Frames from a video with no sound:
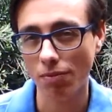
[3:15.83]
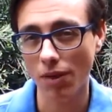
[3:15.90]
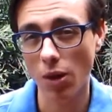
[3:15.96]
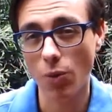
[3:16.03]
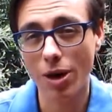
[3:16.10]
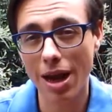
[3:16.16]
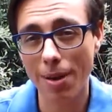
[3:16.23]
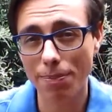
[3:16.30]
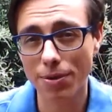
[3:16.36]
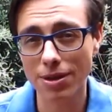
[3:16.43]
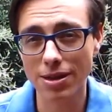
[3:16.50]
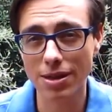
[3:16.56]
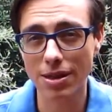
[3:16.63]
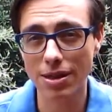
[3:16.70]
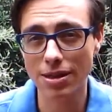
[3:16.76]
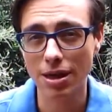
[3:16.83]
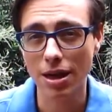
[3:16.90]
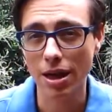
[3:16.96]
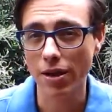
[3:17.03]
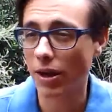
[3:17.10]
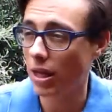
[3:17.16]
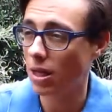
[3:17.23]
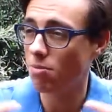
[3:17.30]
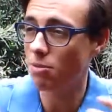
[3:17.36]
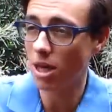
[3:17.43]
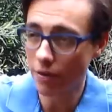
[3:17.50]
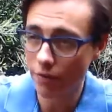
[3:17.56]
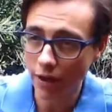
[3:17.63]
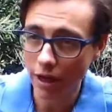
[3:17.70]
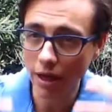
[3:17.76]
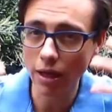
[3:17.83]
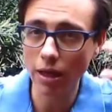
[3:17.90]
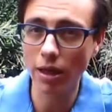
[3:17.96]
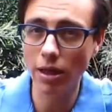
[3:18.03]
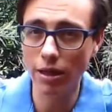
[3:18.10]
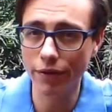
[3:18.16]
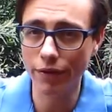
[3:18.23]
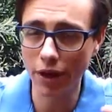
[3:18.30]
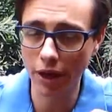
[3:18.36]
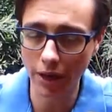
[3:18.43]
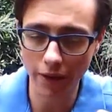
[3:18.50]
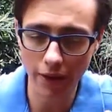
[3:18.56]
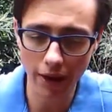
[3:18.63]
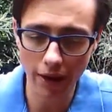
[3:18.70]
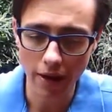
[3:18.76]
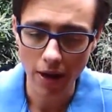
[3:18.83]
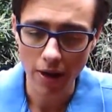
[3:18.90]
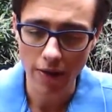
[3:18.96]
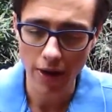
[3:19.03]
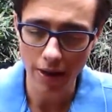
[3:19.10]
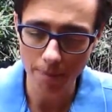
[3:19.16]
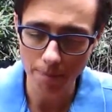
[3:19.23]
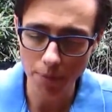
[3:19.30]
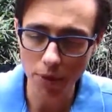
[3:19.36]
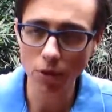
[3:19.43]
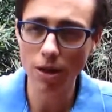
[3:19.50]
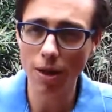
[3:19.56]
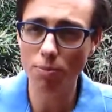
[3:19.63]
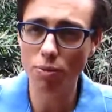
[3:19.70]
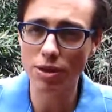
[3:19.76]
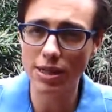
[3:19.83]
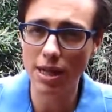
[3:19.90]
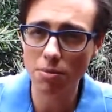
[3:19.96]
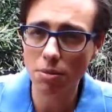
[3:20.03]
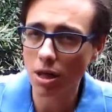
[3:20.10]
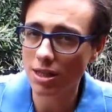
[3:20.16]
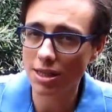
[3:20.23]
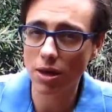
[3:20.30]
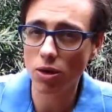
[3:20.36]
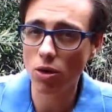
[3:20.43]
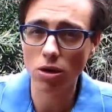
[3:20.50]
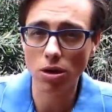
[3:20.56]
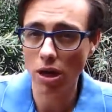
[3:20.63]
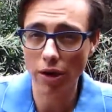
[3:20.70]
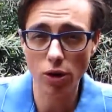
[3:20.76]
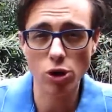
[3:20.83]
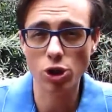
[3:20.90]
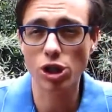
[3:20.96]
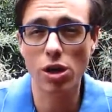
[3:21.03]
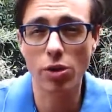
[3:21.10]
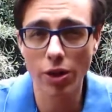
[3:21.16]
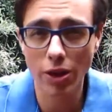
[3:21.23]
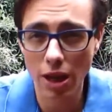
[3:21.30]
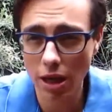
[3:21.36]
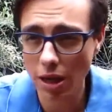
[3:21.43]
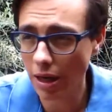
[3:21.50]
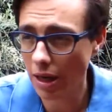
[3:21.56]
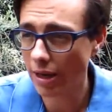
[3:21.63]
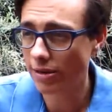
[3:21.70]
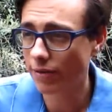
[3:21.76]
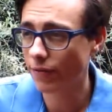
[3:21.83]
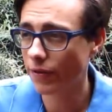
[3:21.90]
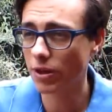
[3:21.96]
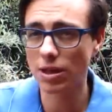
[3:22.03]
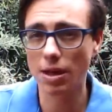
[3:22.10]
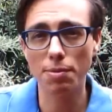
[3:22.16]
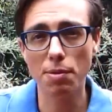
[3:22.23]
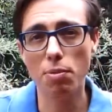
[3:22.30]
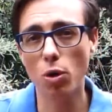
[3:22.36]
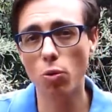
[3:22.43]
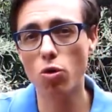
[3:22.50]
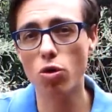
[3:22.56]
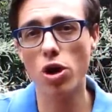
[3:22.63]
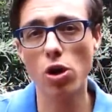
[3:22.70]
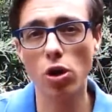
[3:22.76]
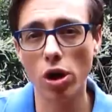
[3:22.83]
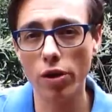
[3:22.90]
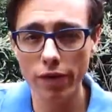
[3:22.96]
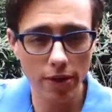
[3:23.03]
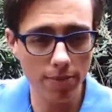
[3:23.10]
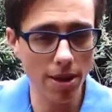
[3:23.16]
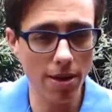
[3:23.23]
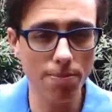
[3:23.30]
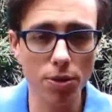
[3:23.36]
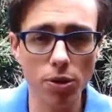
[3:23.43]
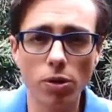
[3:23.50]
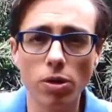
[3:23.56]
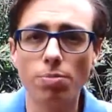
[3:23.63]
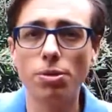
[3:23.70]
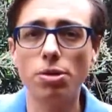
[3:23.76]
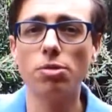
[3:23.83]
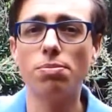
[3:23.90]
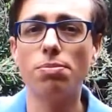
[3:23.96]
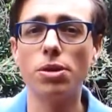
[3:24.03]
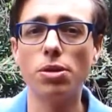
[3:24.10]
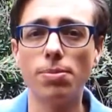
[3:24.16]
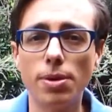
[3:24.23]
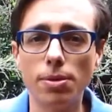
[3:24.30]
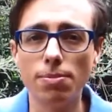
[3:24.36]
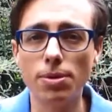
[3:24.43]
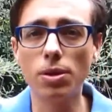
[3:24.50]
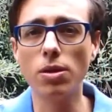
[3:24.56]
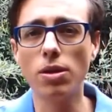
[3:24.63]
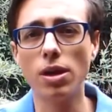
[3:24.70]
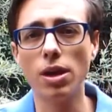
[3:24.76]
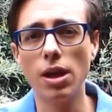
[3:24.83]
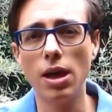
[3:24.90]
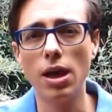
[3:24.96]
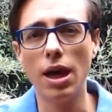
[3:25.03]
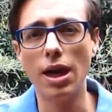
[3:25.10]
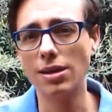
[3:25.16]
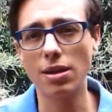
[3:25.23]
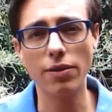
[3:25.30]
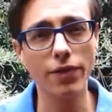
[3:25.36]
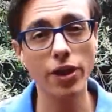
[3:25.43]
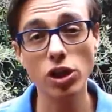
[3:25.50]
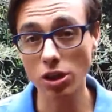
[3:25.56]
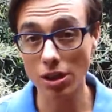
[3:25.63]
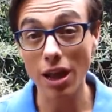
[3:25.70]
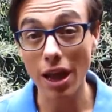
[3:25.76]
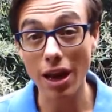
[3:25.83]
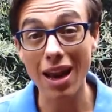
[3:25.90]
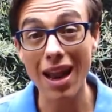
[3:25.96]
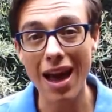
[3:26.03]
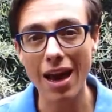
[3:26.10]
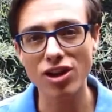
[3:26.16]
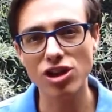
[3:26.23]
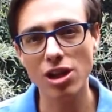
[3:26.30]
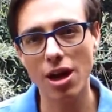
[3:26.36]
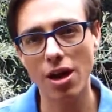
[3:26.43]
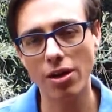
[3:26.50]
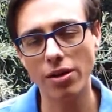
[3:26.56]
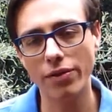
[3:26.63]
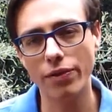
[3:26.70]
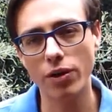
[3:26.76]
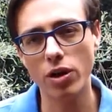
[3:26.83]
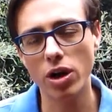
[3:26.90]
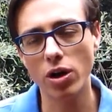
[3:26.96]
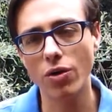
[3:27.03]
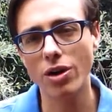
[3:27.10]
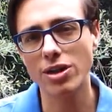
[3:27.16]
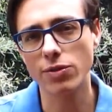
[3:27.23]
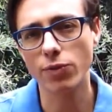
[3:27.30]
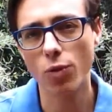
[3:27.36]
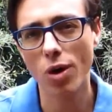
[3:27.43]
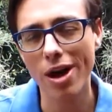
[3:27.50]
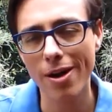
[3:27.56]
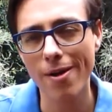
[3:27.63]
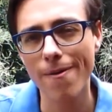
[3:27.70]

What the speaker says: And what happens is they keep giving, and they build up resentment because they're not sharing their needs. It feels like people are walking all over them. They build until eventually they lash out in a very aggressive way.